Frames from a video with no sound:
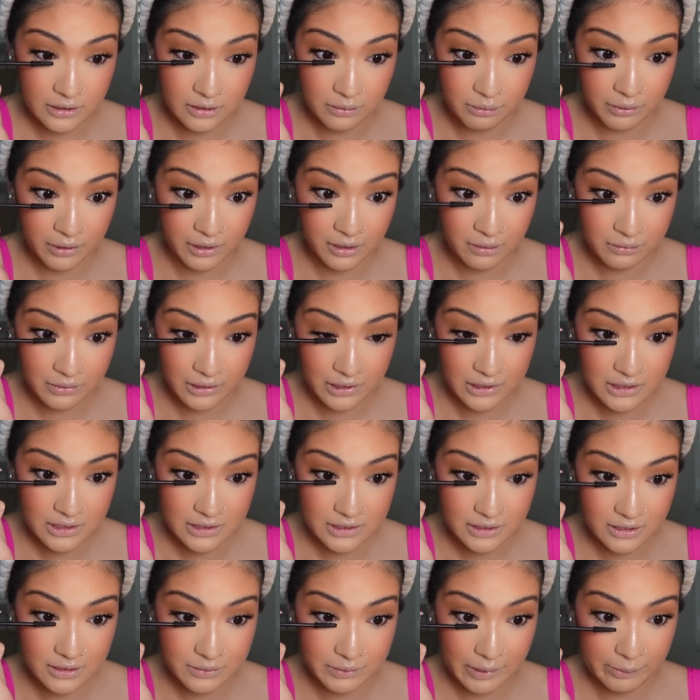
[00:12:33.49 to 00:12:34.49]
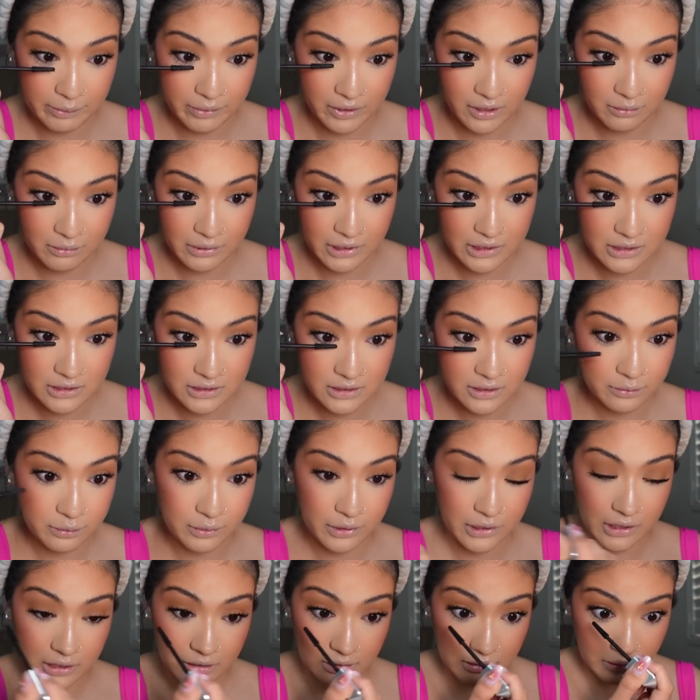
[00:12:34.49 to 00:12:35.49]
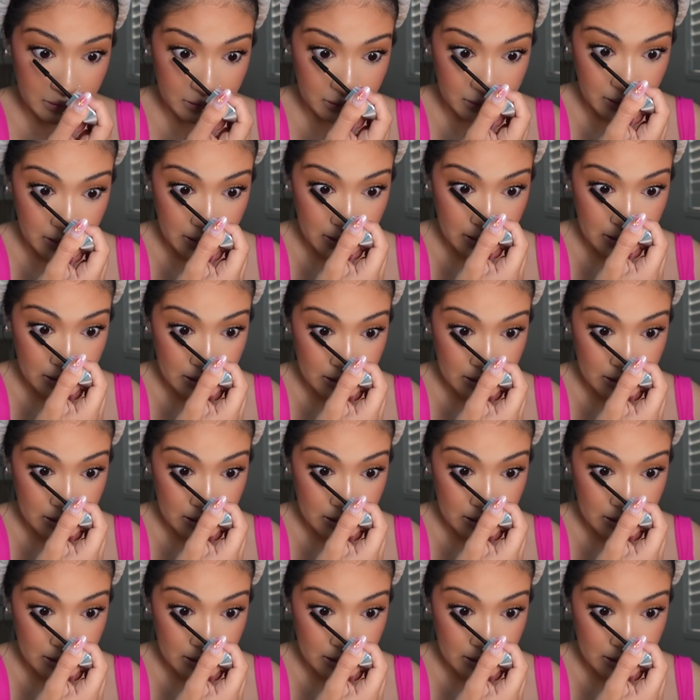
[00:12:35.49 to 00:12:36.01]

the bottom lashes because my bottom lashes are really long.